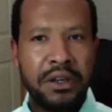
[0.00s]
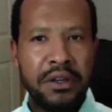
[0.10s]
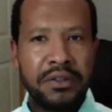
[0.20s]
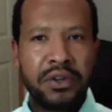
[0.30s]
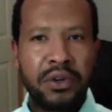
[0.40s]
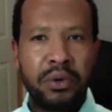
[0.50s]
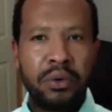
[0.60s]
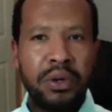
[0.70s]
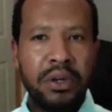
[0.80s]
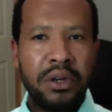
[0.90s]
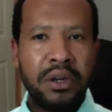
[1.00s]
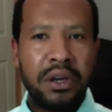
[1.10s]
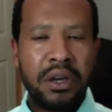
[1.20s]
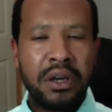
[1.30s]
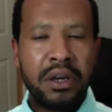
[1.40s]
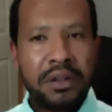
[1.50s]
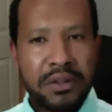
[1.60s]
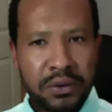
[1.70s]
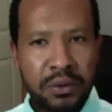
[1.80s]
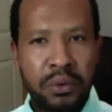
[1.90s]
So in the
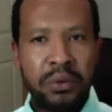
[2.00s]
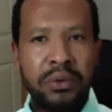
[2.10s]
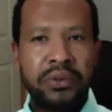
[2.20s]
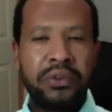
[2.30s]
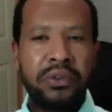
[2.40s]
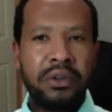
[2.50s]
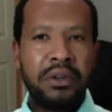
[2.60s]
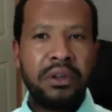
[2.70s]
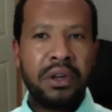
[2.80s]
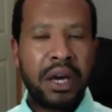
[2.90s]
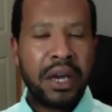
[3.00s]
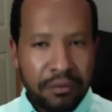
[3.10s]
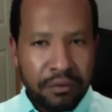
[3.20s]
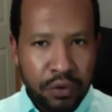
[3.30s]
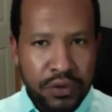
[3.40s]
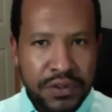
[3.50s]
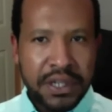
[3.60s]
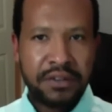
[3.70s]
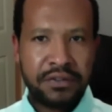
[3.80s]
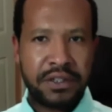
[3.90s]
schools, I am for
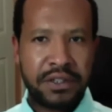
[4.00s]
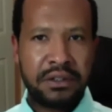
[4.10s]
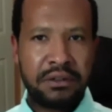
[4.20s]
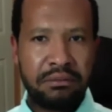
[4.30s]
safety.